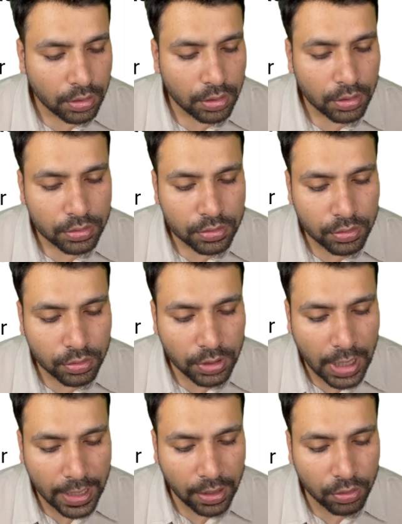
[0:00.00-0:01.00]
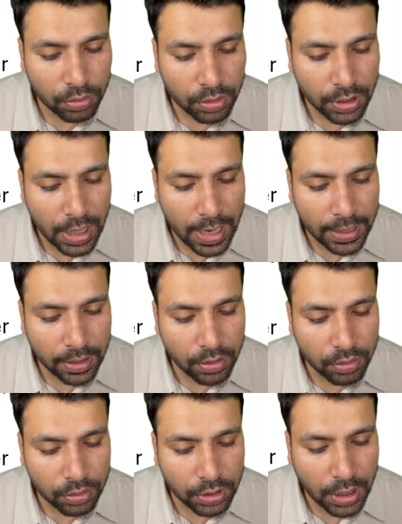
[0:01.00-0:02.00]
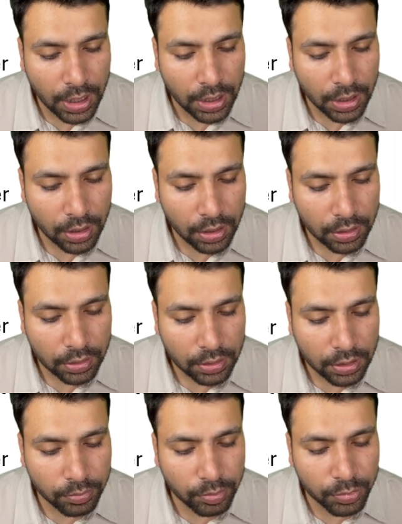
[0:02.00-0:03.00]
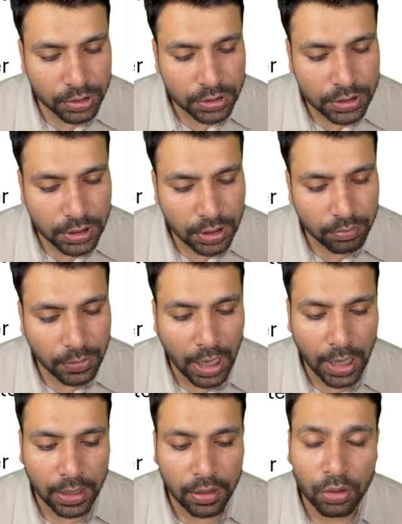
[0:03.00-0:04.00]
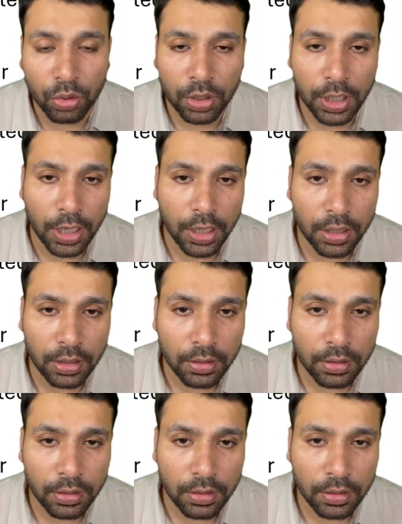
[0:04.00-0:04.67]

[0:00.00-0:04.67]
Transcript: So LIGRO trial. Remember this name, LIGRO trial.